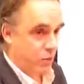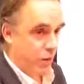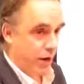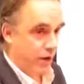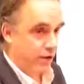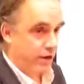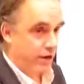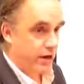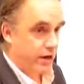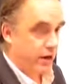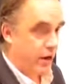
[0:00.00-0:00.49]

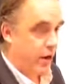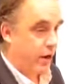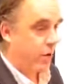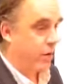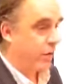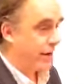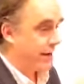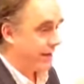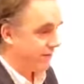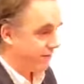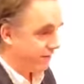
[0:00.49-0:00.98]
where to
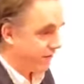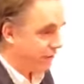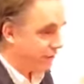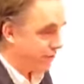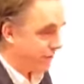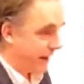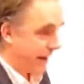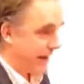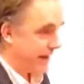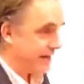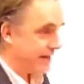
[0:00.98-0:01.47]
go if you
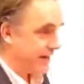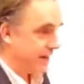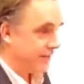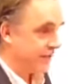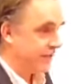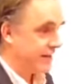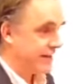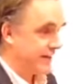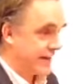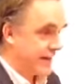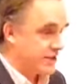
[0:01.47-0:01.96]
pay
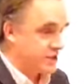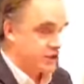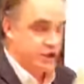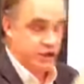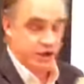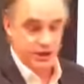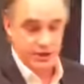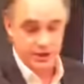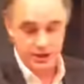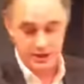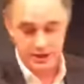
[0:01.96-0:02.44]
enough
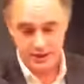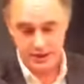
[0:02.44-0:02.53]
attention.